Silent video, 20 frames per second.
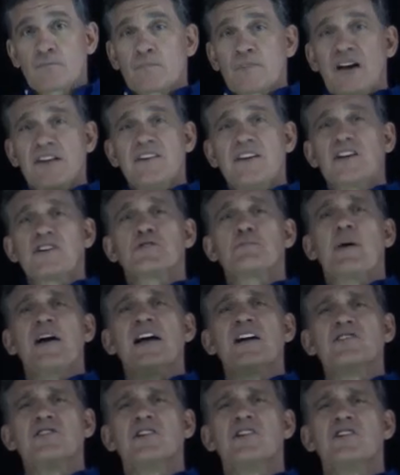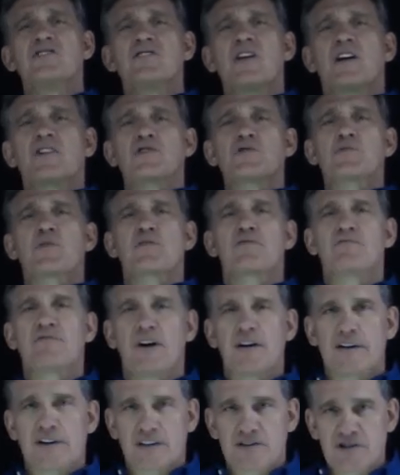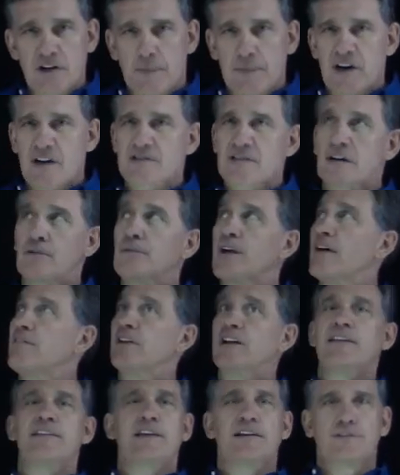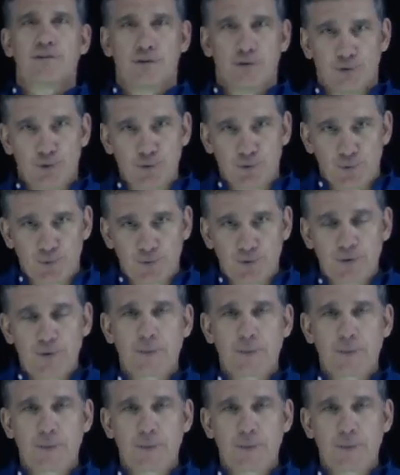And the expansion is not just for fun. It's not because I don't have anything to do.